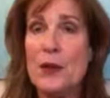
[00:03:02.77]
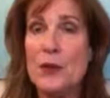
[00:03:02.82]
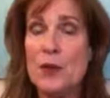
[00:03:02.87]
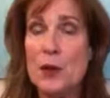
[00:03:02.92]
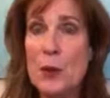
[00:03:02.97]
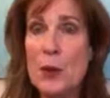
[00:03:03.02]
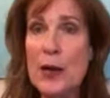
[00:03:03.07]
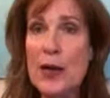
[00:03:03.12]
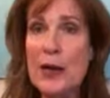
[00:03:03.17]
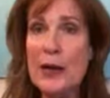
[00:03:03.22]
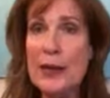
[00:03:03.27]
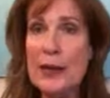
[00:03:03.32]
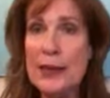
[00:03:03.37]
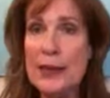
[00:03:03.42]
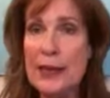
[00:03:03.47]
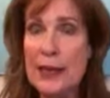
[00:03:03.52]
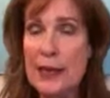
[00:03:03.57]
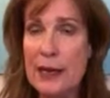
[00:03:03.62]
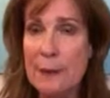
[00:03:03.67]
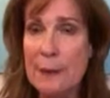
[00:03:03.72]
So I want you to
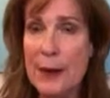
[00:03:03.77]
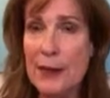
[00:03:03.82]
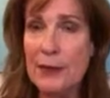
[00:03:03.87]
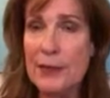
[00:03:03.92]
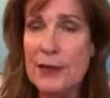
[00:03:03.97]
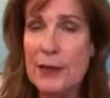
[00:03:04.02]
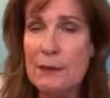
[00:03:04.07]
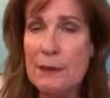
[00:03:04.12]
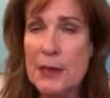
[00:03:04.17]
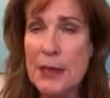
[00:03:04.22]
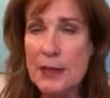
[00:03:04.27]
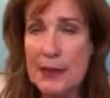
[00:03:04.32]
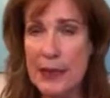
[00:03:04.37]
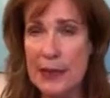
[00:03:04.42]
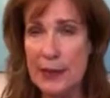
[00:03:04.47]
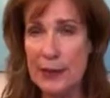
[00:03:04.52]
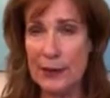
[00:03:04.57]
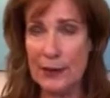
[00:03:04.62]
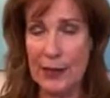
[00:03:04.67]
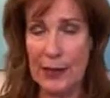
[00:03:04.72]
think about something
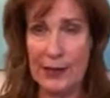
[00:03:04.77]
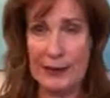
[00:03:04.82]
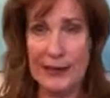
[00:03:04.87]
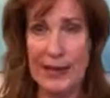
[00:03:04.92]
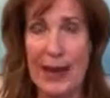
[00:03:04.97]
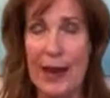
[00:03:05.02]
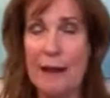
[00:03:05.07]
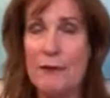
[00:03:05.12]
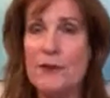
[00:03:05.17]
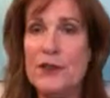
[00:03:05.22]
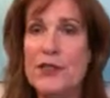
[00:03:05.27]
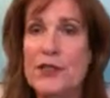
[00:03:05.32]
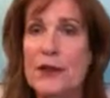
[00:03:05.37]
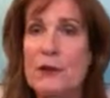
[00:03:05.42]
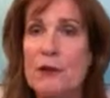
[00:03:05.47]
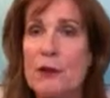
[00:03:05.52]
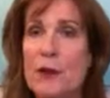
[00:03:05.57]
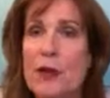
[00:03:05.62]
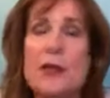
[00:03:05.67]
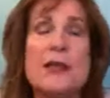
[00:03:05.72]
that you'd like to have
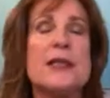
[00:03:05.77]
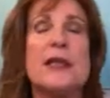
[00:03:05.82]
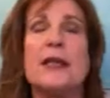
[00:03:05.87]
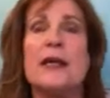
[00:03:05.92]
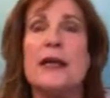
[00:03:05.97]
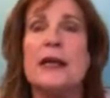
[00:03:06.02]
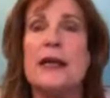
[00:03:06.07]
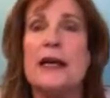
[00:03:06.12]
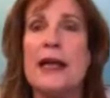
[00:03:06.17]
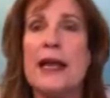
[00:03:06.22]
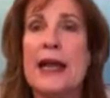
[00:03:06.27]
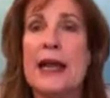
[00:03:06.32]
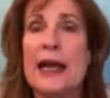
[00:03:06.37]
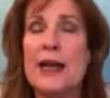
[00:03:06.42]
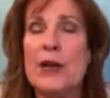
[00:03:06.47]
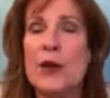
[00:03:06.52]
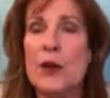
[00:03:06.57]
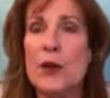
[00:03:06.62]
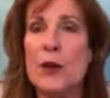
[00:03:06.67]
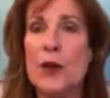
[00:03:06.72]
different
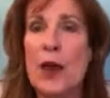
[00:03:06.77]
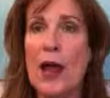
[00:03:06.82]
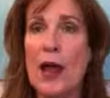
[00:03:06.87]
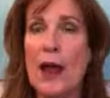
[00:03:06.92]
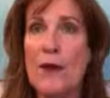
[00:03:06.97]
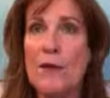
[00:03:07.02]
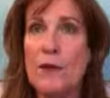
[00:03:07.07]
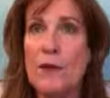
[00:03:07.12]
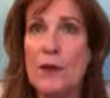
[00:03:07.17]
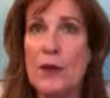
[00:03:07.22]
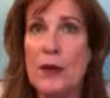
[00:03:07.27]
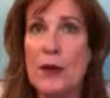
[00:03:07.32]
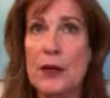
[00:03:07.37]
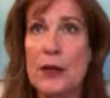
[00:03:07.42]
in your life.